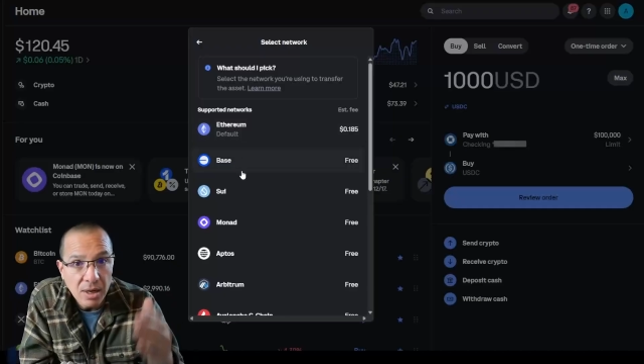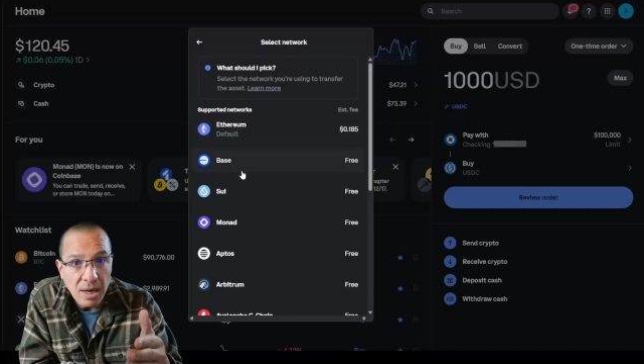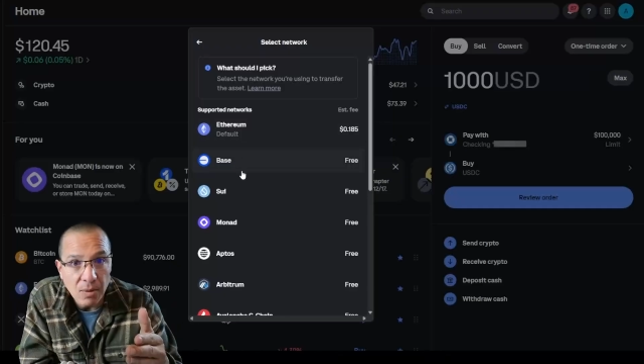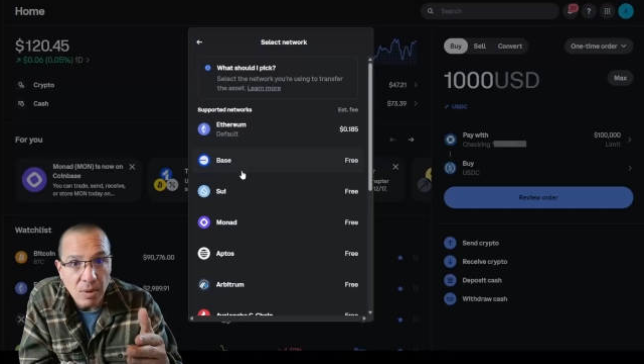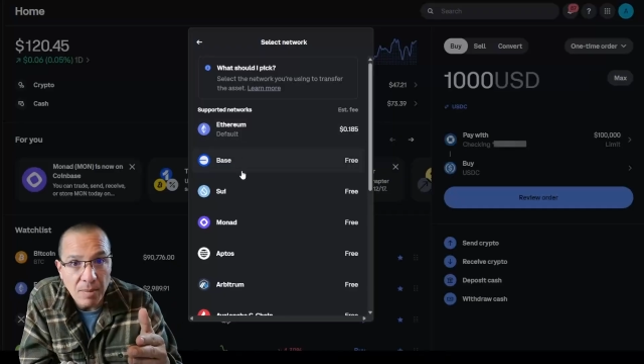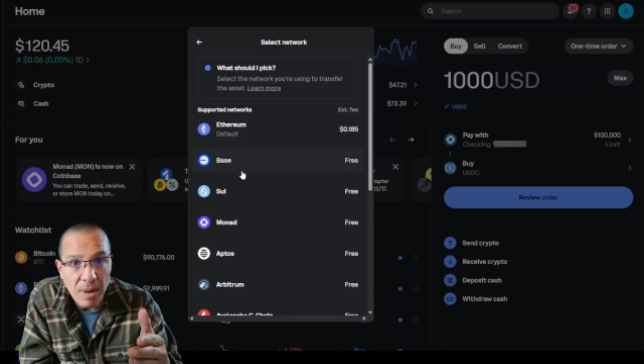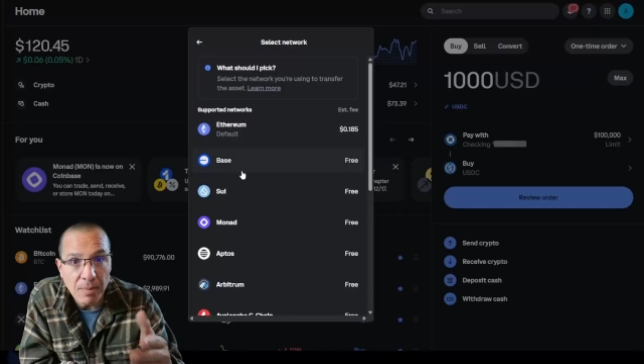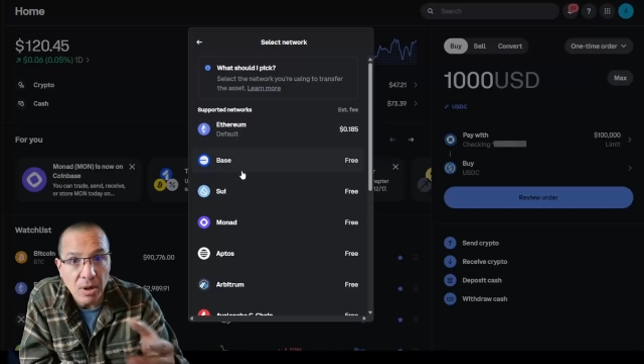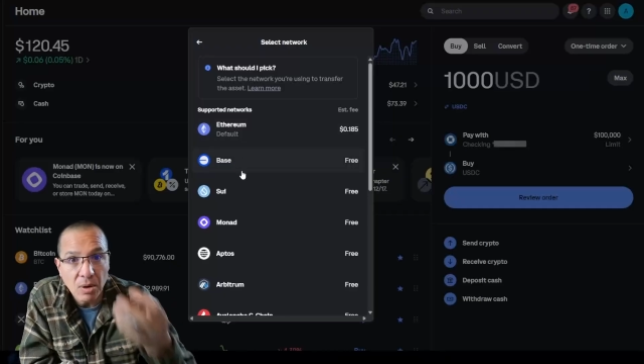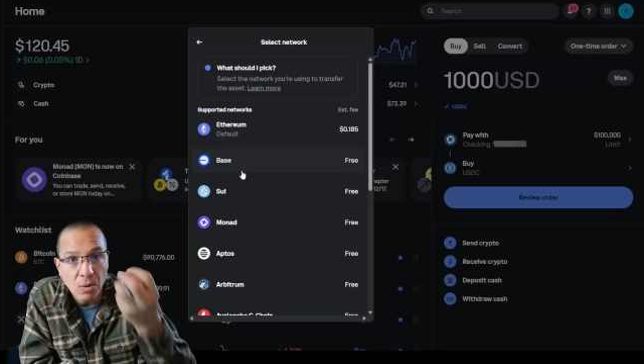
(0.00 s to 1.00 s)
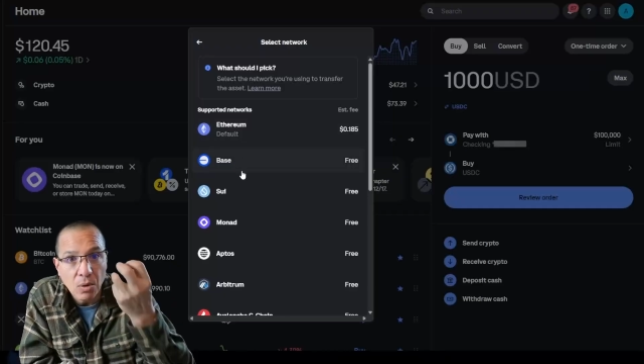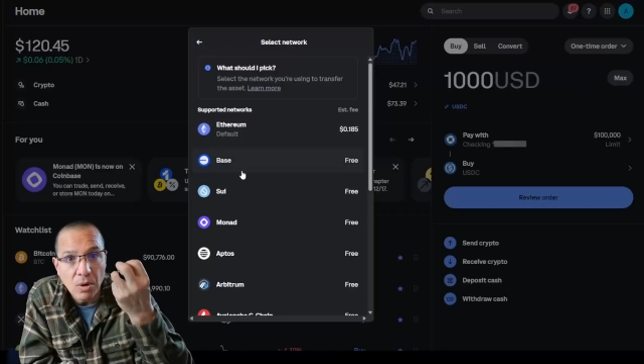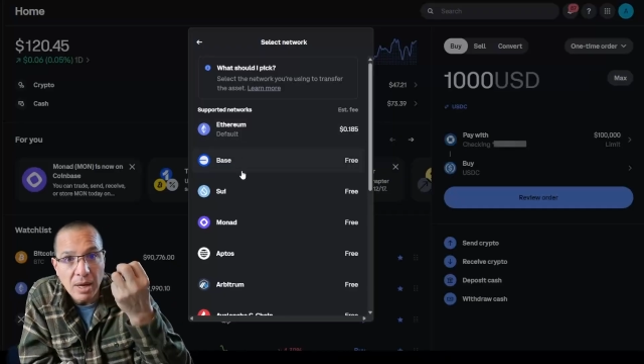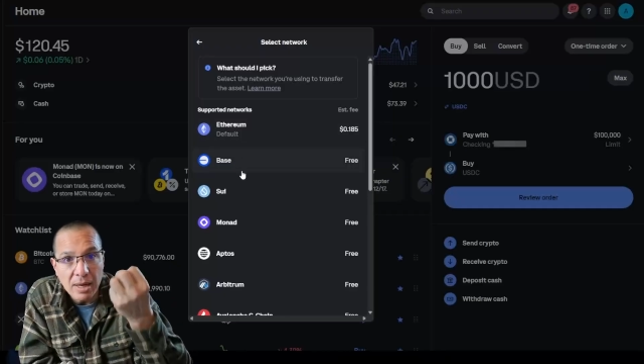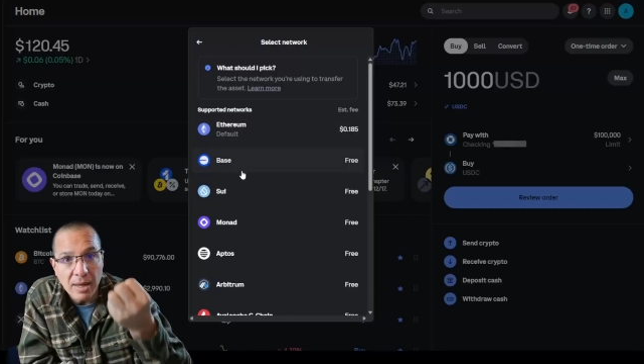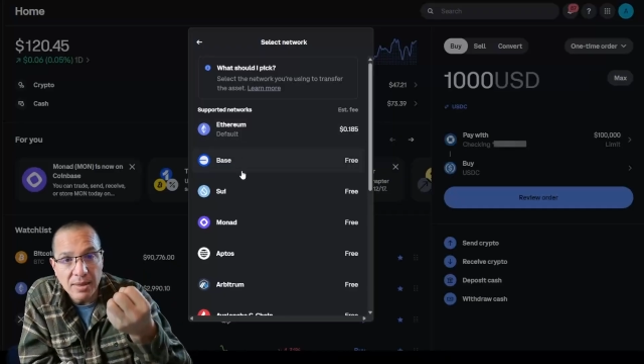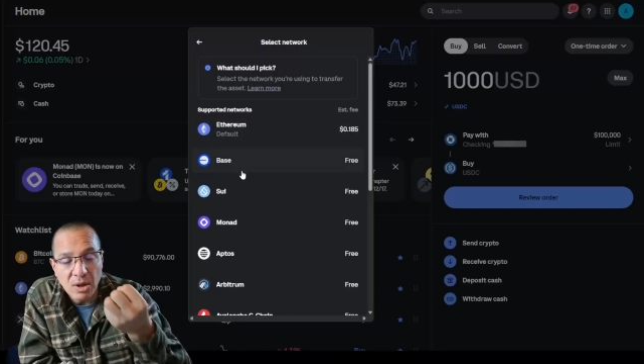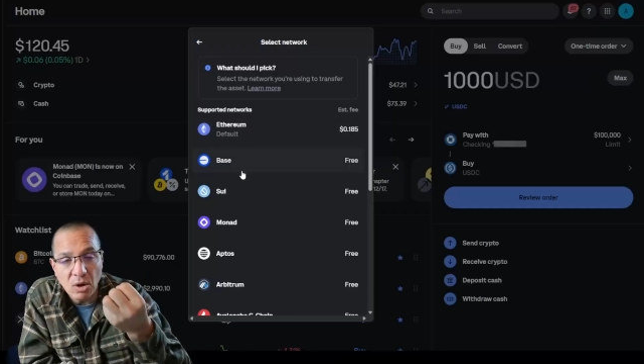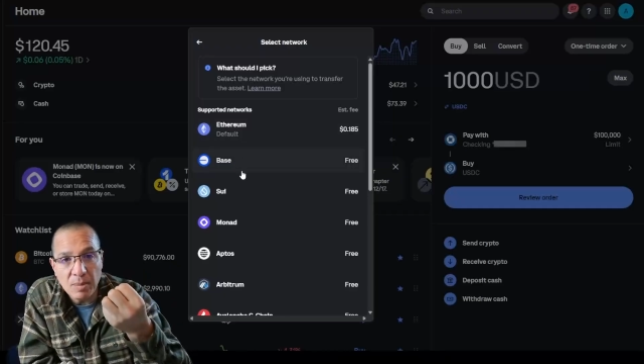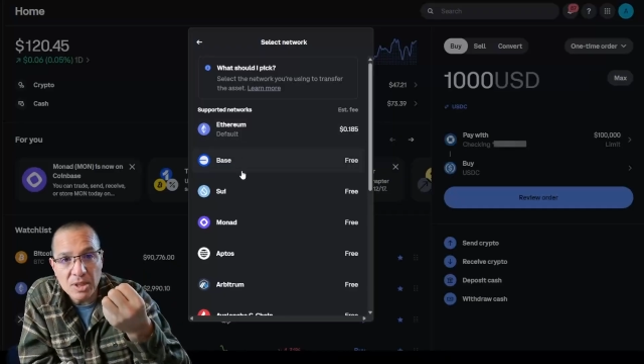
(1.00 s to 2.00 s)
Remember,
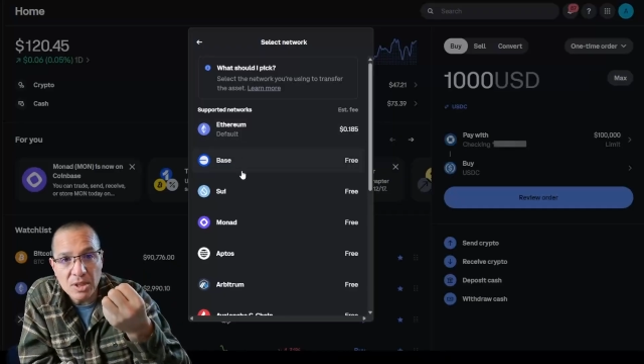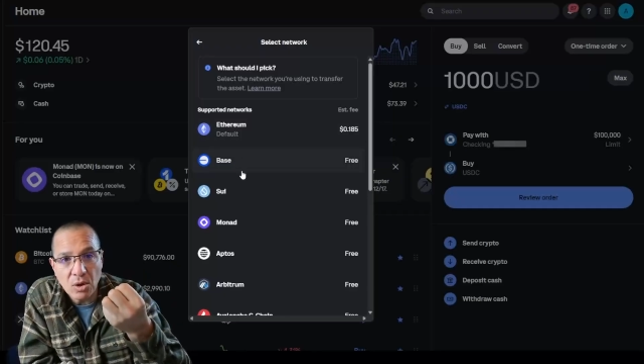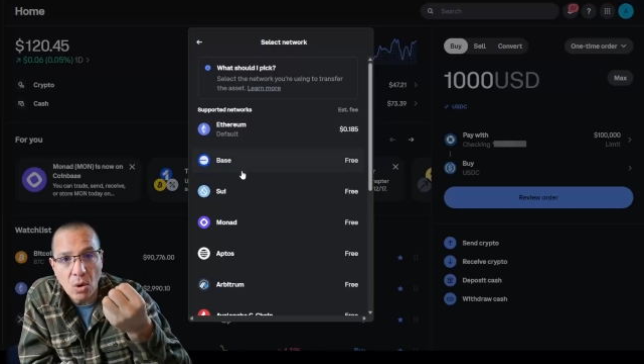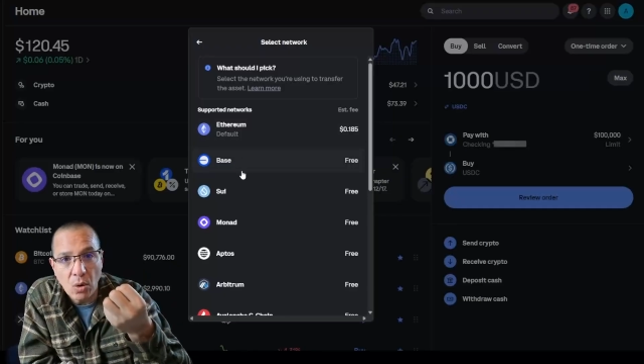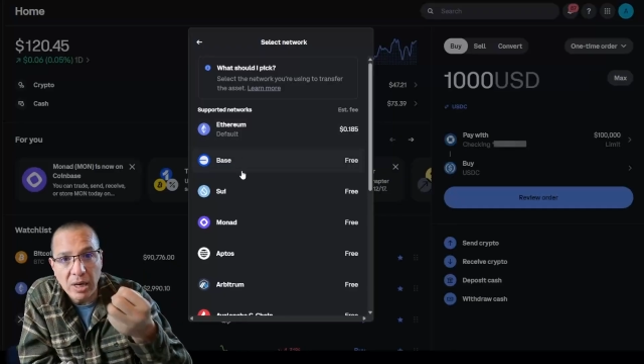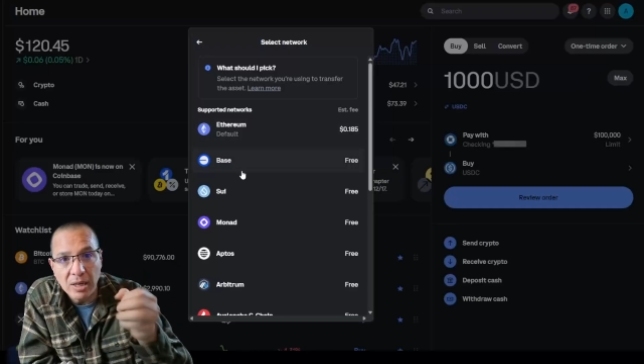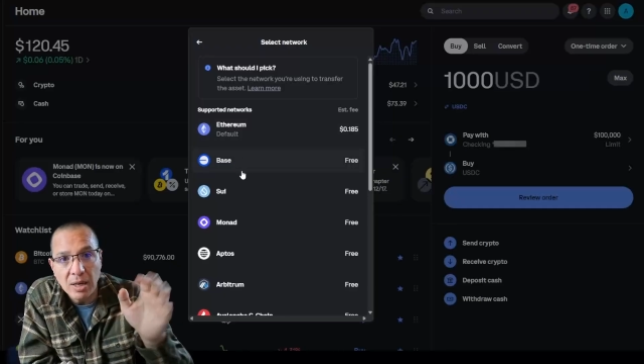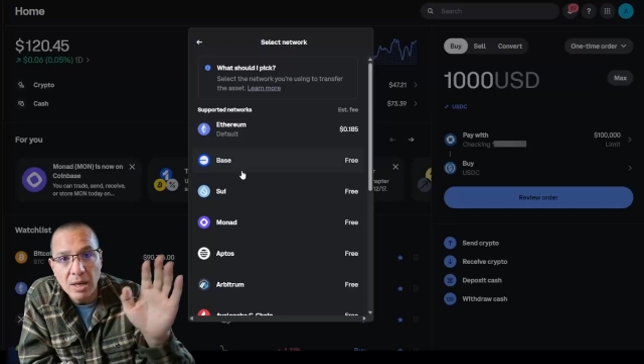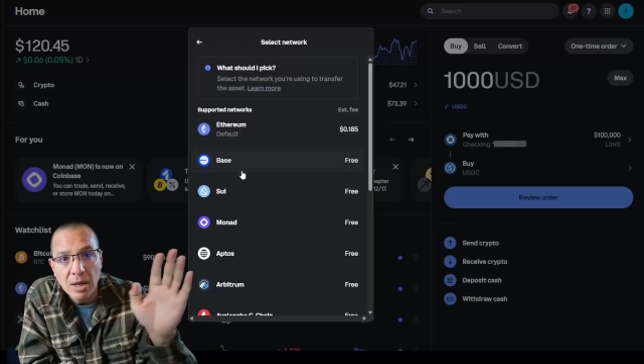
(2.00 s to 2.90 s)
Ethereum is the coin,